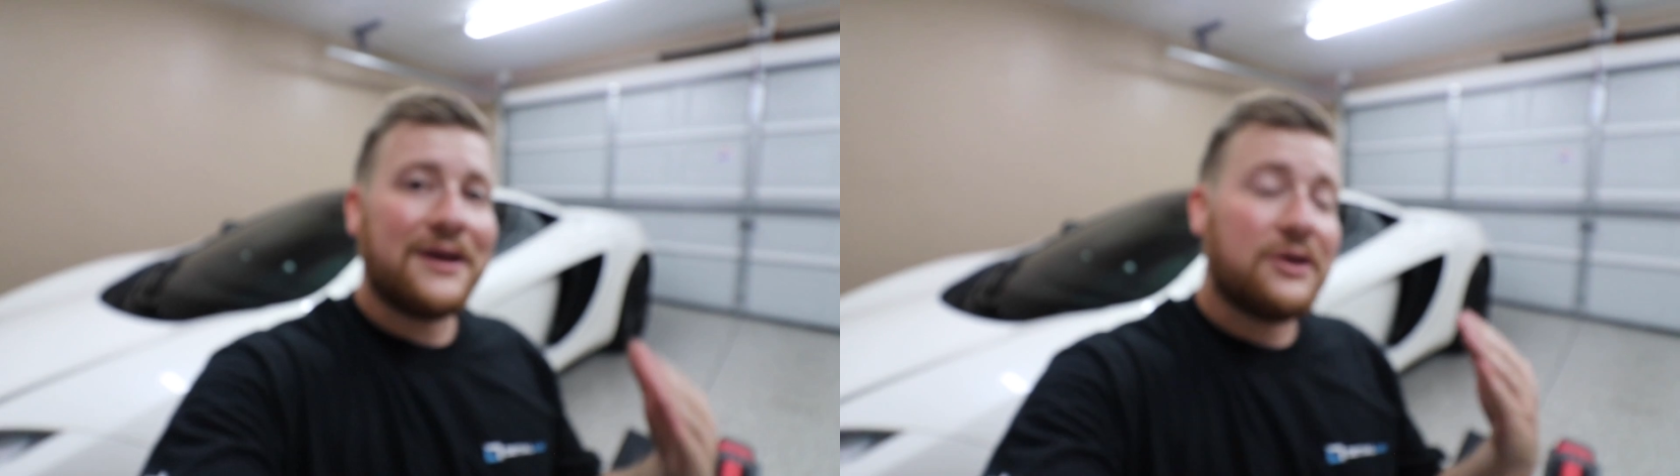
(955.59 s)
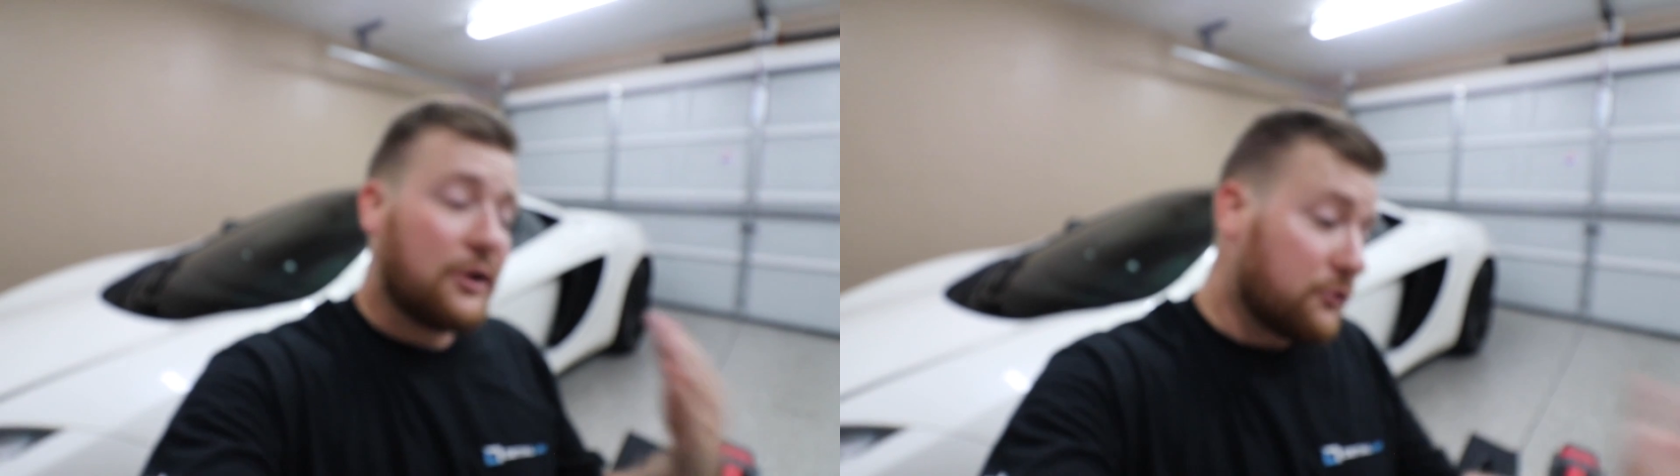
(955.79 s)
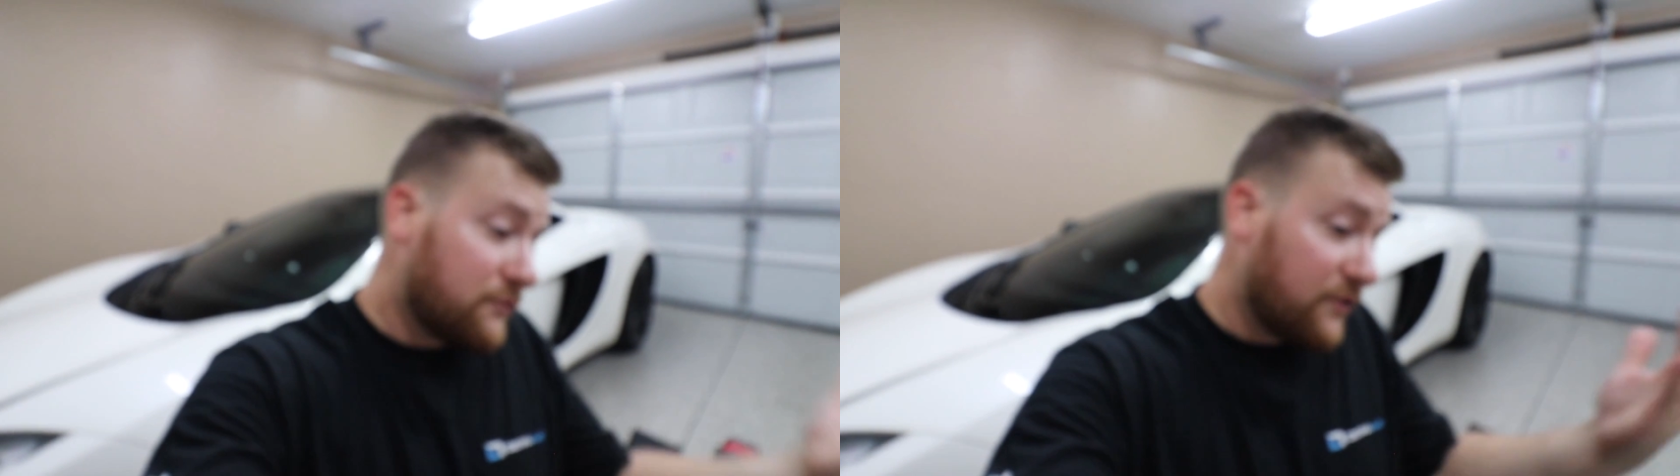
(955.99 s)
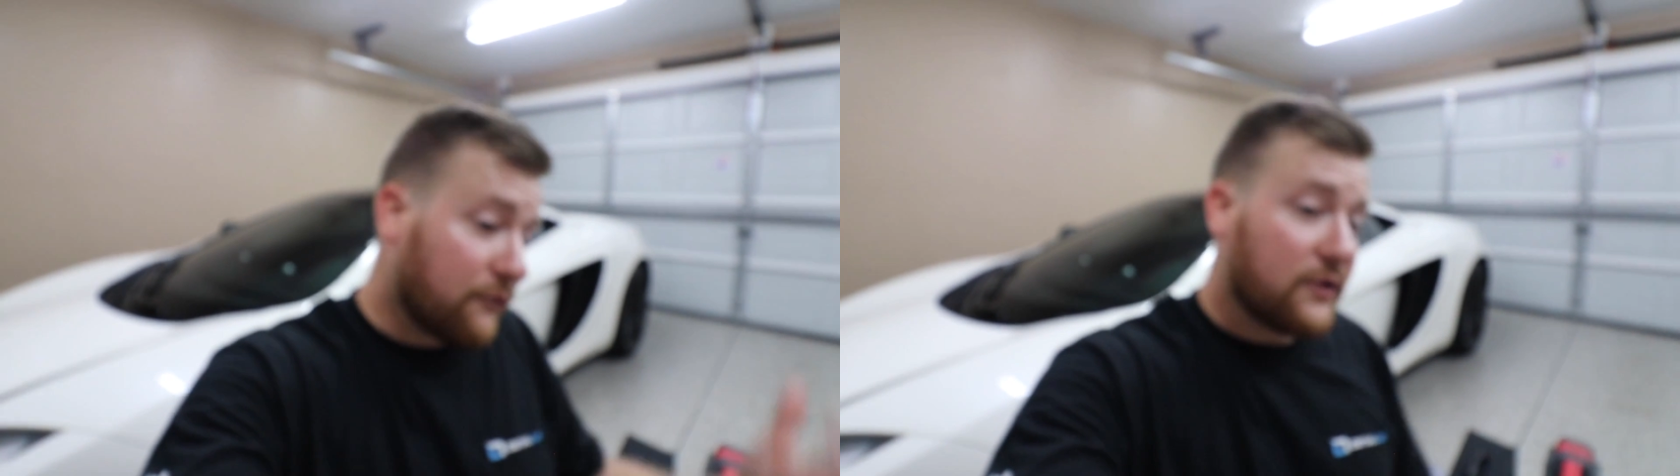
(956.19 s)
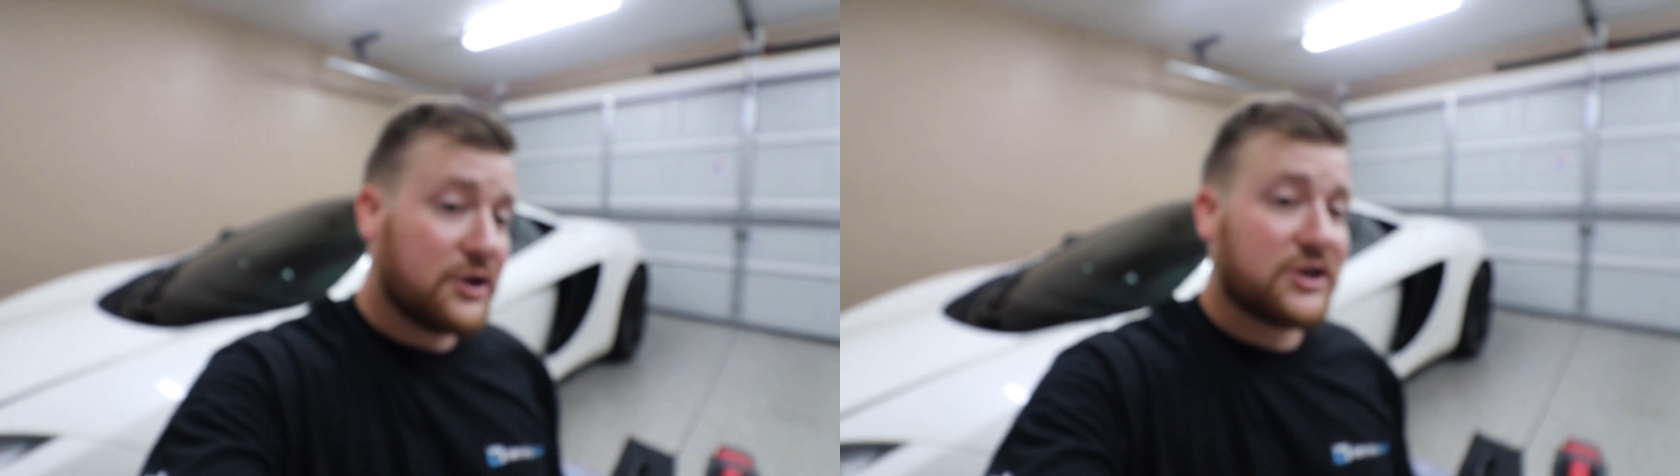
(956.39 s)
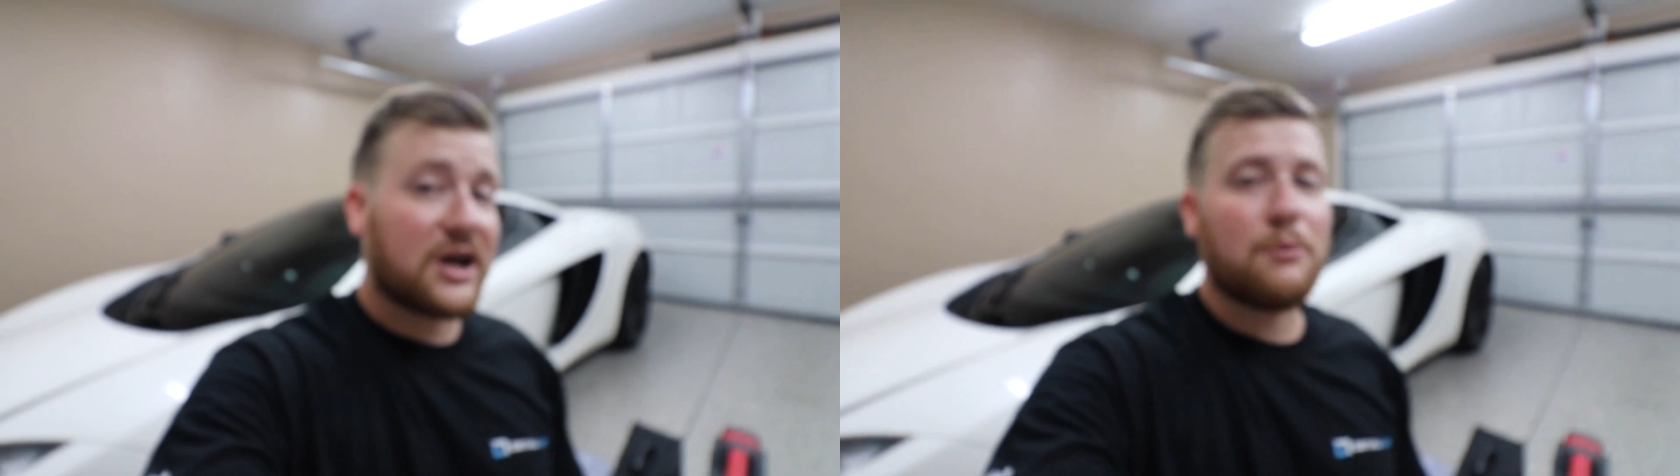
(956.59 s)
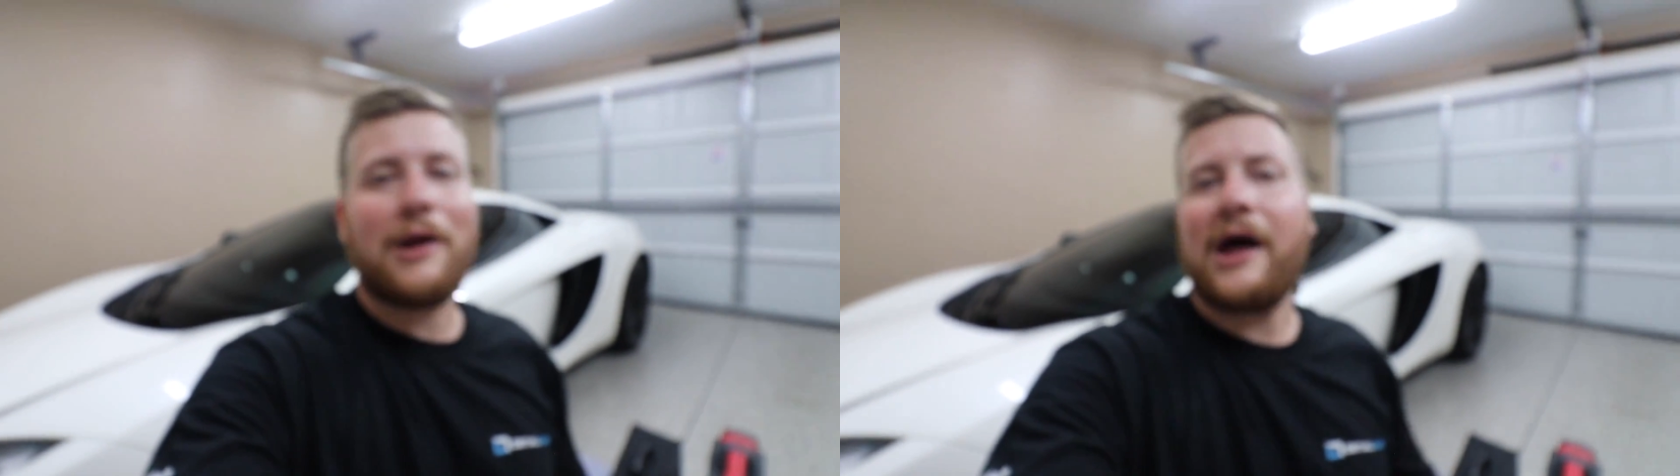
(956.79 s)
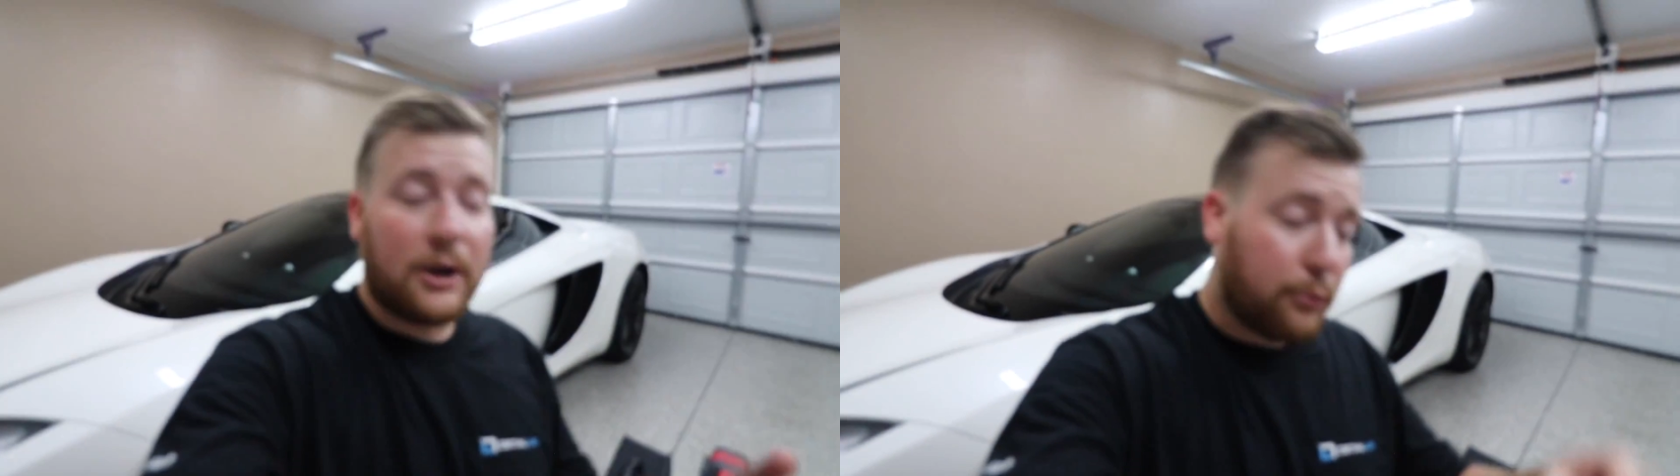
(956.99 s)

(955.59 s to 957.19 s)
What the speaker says: You know, feel free to check them all out.